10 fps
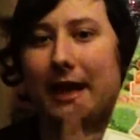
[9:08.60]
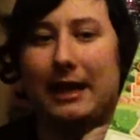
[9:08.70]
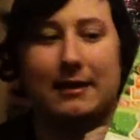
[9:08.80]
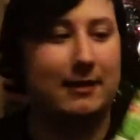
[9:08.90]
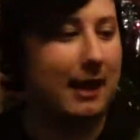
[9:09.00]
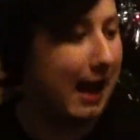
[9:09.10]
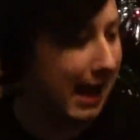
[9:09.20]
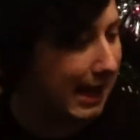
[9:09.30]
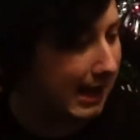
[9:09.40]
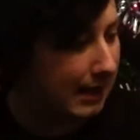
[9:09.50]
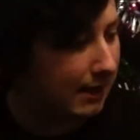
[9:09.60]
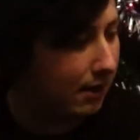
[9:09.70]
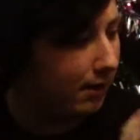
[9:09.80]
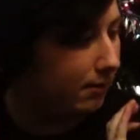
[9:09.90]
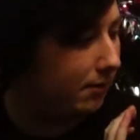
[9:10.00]
is
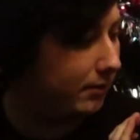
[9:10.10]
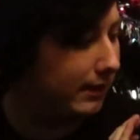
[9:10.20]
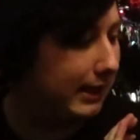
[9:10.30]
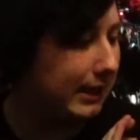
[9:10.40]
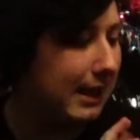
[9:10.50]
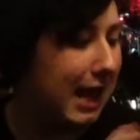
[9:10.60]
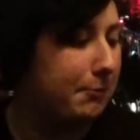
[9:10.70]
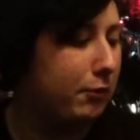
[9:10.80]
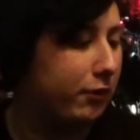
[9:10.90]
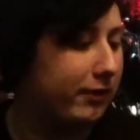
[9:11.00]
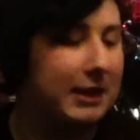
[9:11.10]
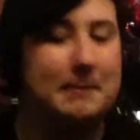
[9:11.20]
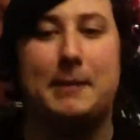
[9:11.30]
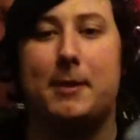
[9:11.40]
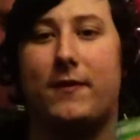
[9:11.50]
the Animal Crossing
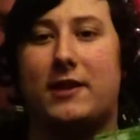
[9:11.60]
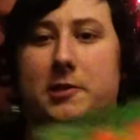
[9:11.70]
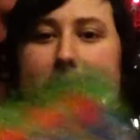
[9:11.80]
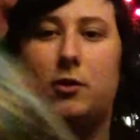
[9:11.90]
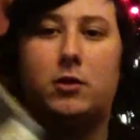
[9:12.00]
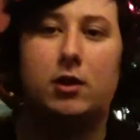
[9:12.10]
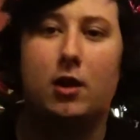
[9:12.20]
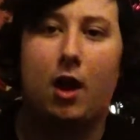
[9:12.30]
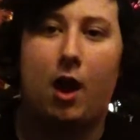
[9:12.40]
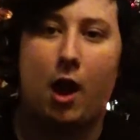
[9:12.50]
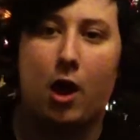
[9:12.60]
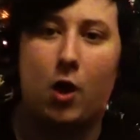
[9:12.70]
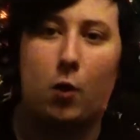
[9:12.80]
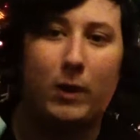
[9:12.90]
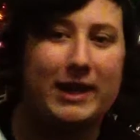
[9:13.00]
Amiibo Festival
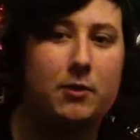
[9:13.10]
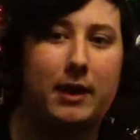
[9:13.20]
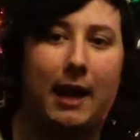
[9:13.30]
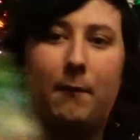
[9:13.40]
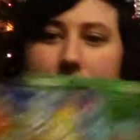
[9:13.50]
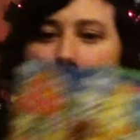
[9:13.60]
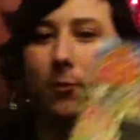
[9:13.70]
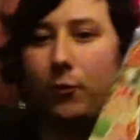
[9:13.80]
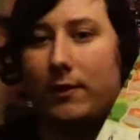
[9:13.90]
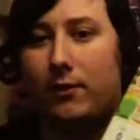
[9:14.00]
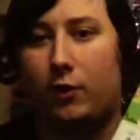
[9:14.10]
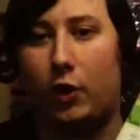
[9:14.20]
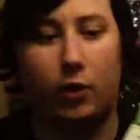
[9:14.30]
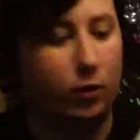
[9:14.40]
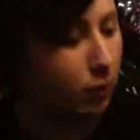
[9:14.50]
Wii U game, which comes with
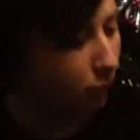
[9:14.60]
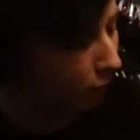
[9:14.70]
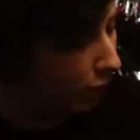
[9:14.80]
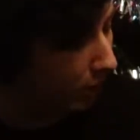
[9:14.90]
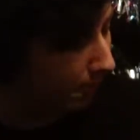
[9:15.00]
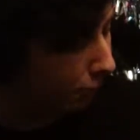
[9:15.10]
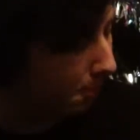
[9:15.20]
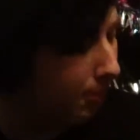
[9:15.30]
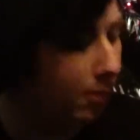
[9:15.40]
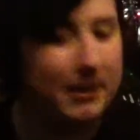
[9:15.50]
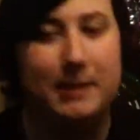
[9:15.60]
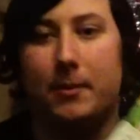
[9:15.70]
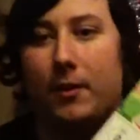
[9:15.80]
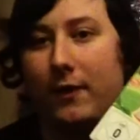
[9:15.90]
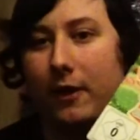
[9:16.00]
2 proper
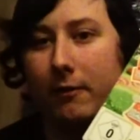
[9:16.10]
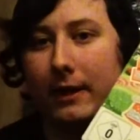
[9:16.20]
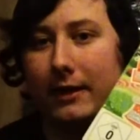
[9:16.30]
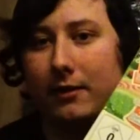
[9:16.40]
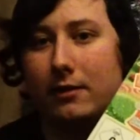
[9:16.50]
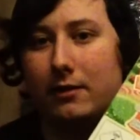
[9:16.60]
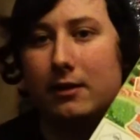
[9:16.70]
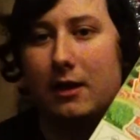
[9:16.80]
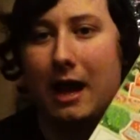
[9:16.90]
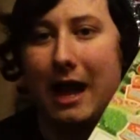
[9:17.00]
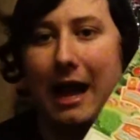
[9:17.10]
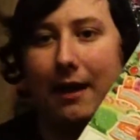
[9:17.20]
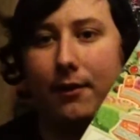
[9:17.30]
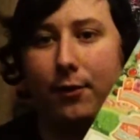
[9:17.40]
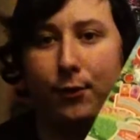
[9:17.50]
Amiibo figurines
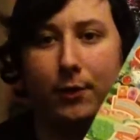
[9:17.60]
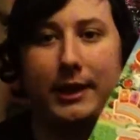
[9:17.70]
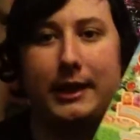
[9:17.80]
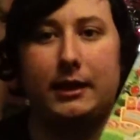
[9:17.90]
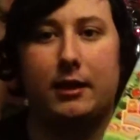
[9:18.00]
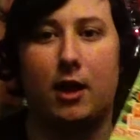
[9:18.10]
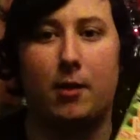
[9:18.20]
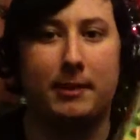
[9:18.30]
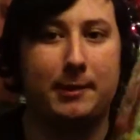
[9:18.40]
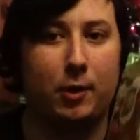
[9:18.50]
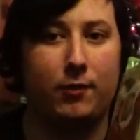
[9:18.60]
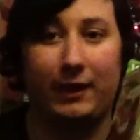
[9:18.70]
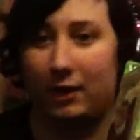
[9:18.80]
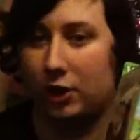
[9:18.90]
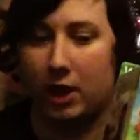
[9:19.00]
and 3 Amiibo
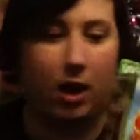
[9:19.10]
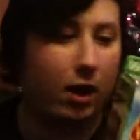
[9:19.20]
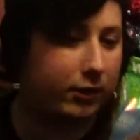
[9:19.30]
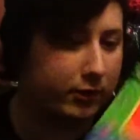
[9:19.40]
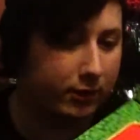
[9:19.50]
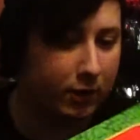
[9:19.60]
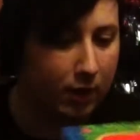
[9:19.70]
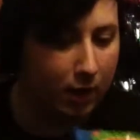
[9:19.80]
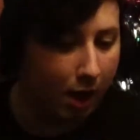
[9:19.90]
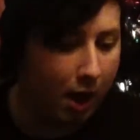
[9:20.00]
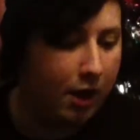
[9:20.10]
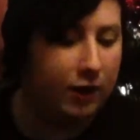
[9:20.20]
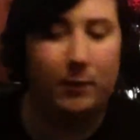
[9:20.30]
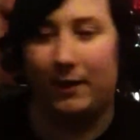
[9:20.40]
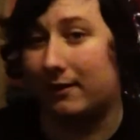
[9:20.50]
villager cards,
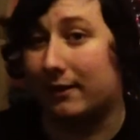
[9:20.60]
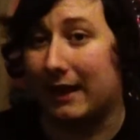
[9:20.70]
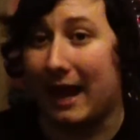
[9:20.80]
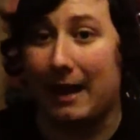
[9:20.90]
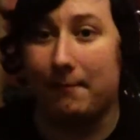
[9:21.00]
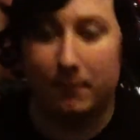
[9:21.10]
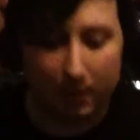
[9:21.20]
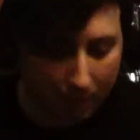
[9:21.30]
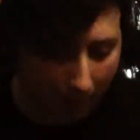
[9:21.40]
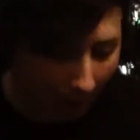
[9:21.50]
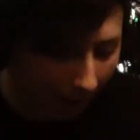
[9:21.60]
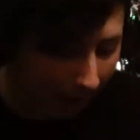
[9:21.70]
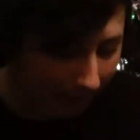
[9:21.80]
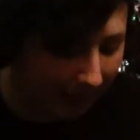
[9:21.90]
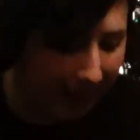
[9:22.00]
as well as the game.
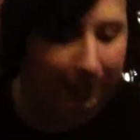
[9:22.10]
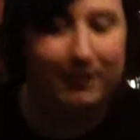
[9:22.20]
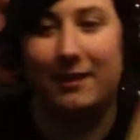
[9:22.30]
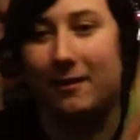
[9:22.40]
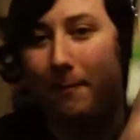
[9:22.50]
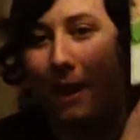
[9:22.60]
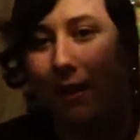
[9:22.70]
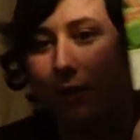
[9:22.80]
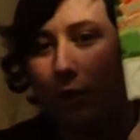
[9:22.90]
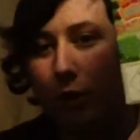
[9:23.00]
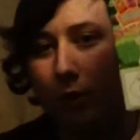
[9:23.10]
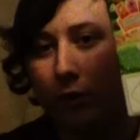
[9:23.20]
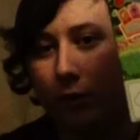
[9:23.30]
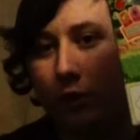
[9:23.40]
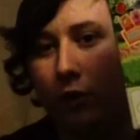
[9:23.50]
It has Isabelle, who
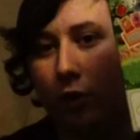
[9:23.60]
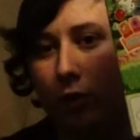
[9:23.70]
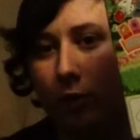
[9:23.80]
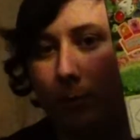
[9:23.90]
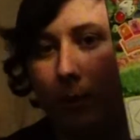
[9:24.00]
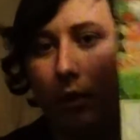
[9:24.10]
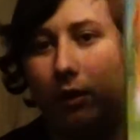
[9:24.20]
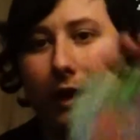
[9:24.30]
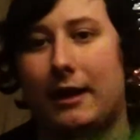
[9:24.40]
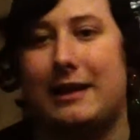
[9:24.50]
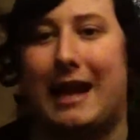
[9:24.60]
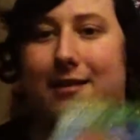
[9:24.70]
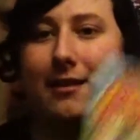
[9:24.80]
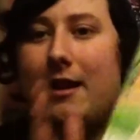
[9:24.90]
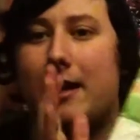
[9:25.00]
looks adorable, and
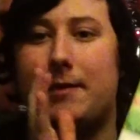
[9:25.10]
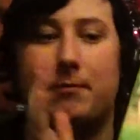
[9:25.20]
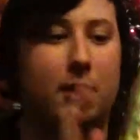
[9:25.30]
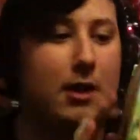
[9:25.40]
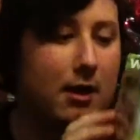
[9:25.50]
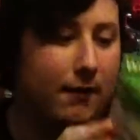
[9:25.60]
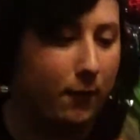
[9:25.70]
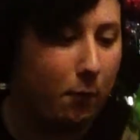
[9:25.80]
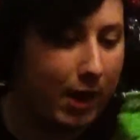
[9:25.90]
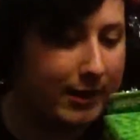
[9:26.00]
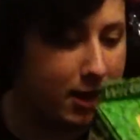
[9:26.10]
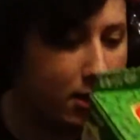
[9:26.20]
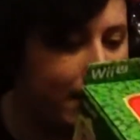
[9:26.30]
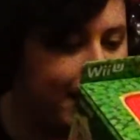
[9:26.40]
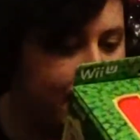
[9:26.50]
yes, from what I
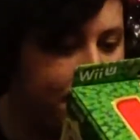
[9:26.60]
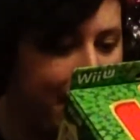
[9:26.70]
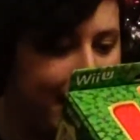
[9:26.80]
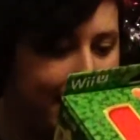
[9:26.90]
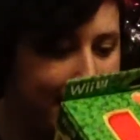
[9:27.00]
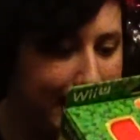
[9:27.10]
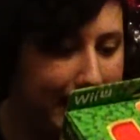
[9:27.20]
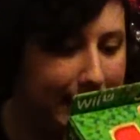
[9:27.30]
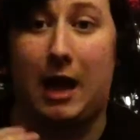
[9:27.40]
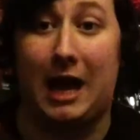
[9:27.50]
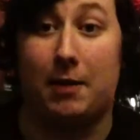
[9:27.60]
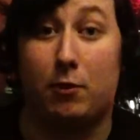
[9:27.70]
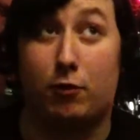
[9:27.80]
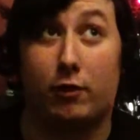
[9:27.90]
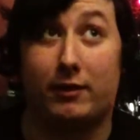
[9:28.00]
know, it's basically
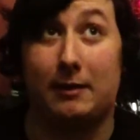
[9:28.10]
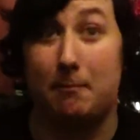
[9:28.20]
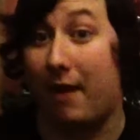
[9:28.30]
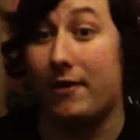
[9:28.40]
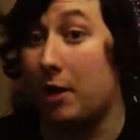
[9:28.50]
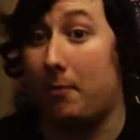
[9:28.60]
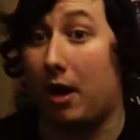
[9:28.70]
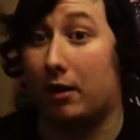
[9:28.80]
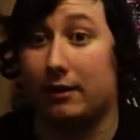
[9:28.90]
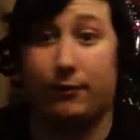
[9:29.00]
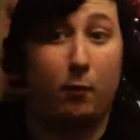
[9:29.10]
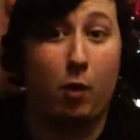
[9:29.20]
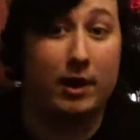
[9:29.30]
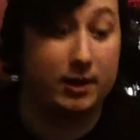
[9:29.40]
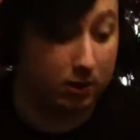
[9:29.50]
Animal Crossing Mario Party, from
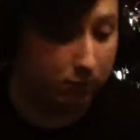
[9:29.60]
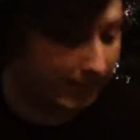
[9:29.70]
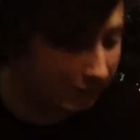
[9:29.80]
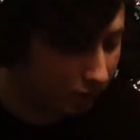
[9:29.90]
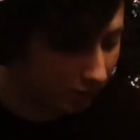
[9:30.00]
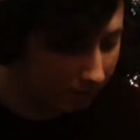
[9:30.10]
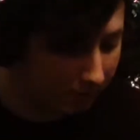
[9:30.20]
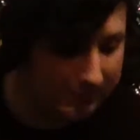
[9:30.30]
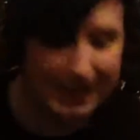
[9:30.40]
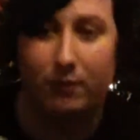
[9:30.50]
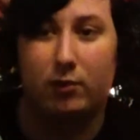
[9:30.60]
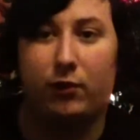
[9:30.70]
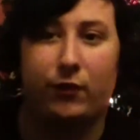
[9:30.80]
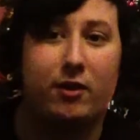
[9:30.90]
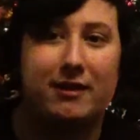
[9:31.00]
what I know, which sounds
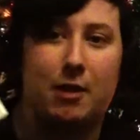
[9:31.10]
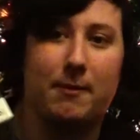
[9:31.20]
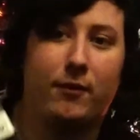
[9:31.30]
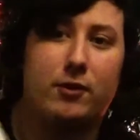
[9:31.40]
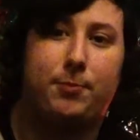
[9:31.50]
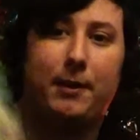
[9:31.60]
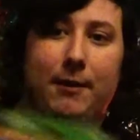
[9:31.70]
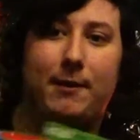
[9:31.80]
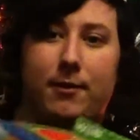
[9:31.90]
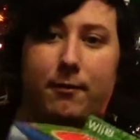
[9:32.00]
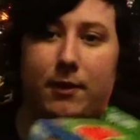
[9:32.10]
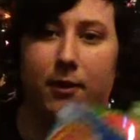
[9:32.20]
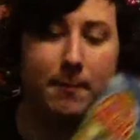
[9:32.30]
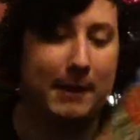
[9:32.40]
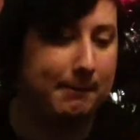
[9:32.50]
fun. That'll be fun to play with
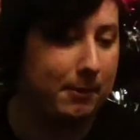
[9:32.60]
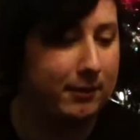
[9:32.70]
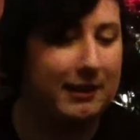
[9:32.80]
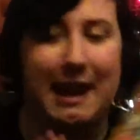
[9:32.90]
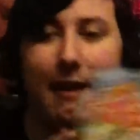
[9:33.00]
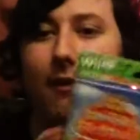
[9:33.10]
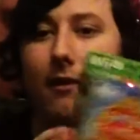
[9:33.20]
other people, so yeah.